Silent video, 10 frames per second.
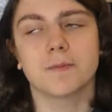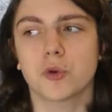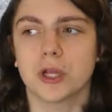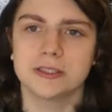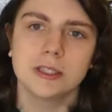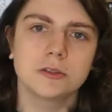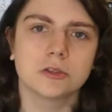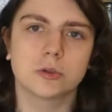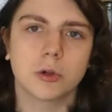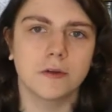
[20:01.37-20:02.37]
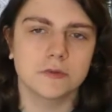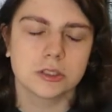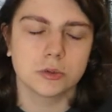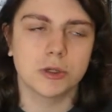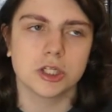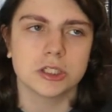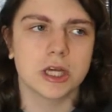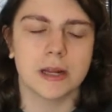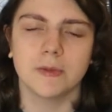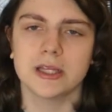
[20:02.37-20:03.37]
and present sort of switching
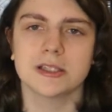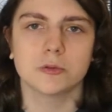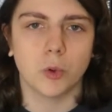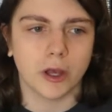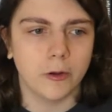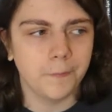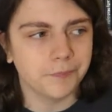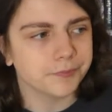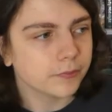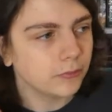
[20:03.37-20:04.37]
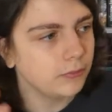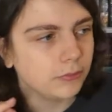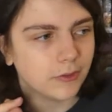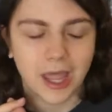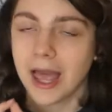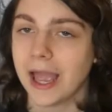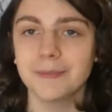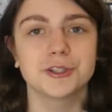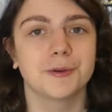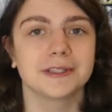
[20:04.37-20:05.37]
timelines as well.
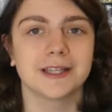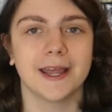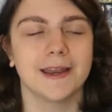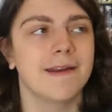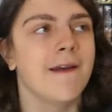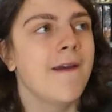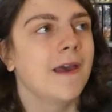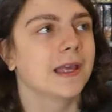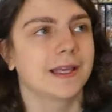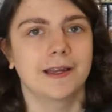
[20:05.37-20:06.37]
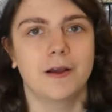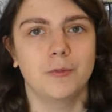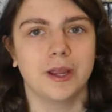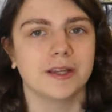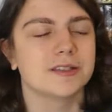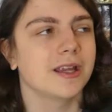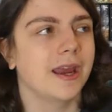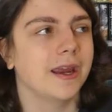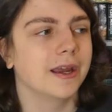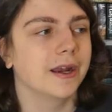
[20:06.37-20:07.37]
I'm so excited. Cannot wait.
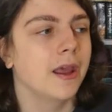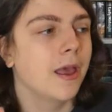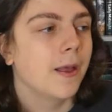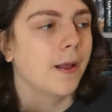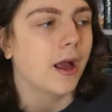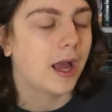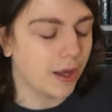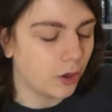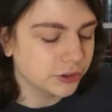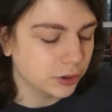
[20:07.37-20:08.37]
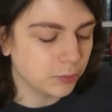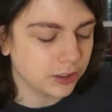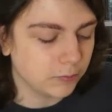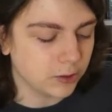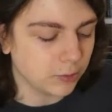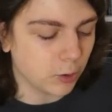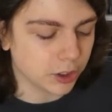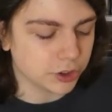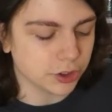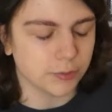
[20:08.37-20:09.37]
And I also really, really want
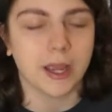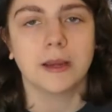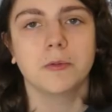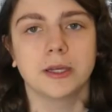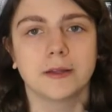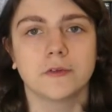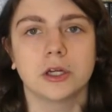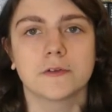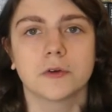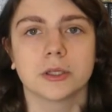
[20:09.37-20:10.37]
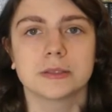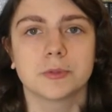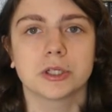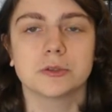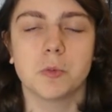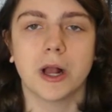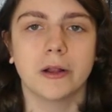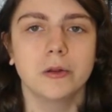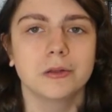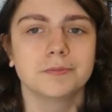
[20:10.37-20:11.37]
to do a reading vlog for this book as
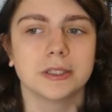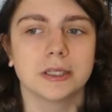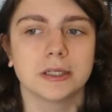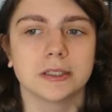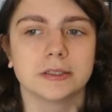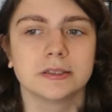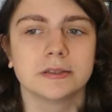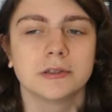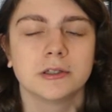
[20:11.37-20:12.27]
well because